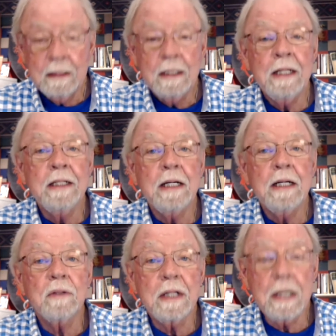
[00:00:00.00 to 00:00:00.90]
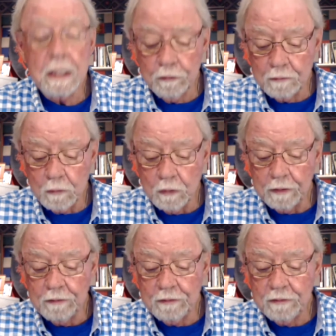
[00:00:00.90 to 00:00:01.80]
and now God's
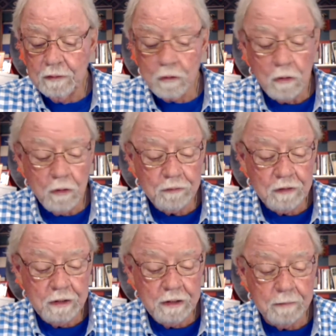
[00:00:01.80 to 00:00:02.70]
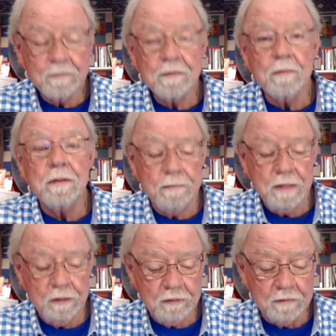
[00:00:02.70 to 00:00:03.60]
voice calls to him from the
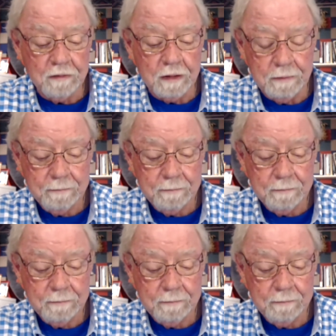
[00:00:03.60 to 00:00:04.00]
midst of it.